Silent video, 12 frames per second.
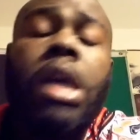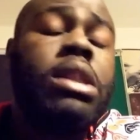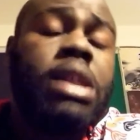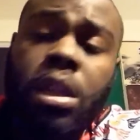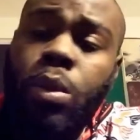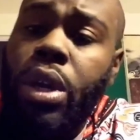
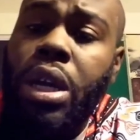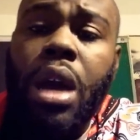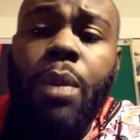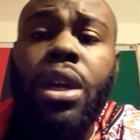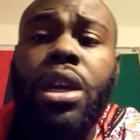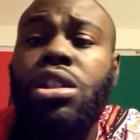dealing with
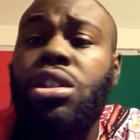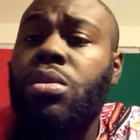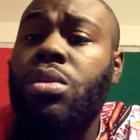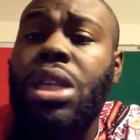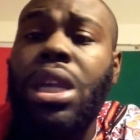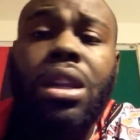common
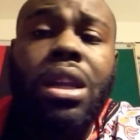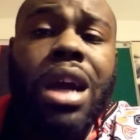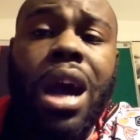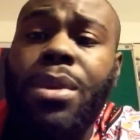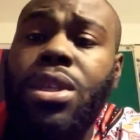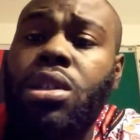issues, seeking the
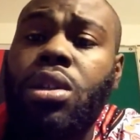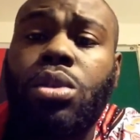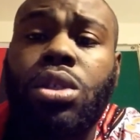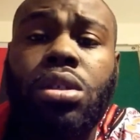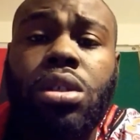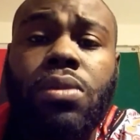common solutions.